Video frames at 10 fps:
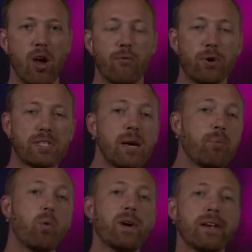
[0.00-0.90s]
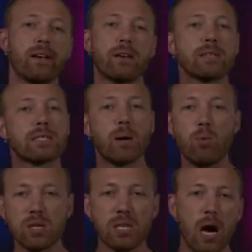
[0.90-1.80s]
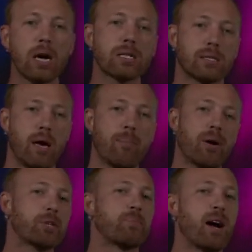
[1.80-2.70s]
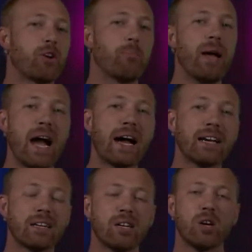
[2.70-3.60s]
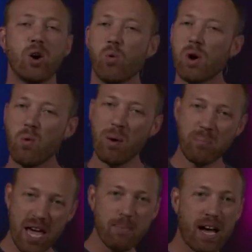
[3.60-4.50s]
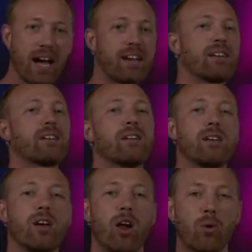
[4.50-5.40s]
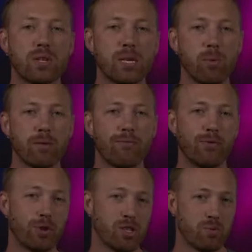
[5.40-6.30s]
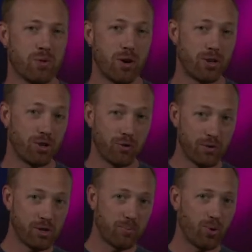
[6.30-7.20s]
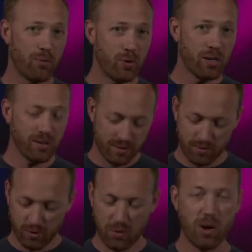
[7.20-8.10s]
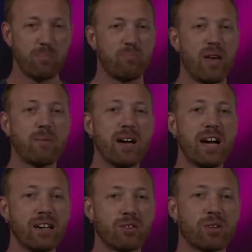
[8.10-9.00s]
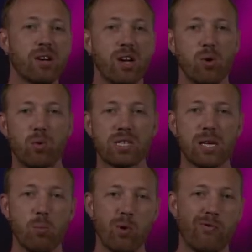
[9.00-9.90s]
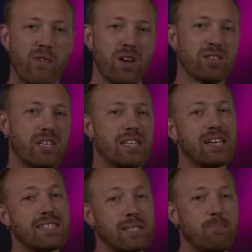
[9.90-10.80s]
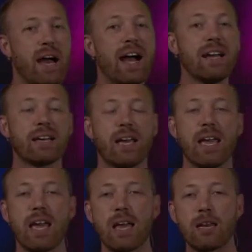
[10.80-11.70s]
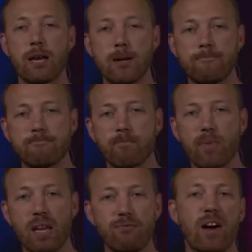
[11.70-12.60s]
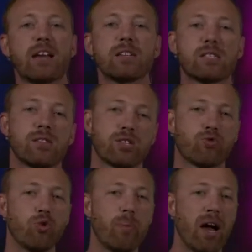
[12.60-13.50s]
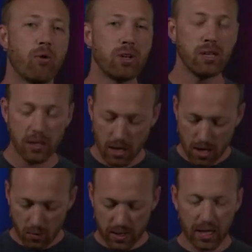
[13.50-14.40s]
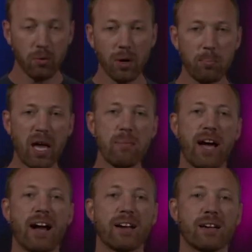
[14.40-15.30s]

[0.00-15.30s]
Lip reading: For example, when someone talks about us behind our back, we want payback. Or when someone flirts with our girlfriend or boyfriend, we want payback. Or when someone fails to text us back and invite us to this group outing, we kind of want payback.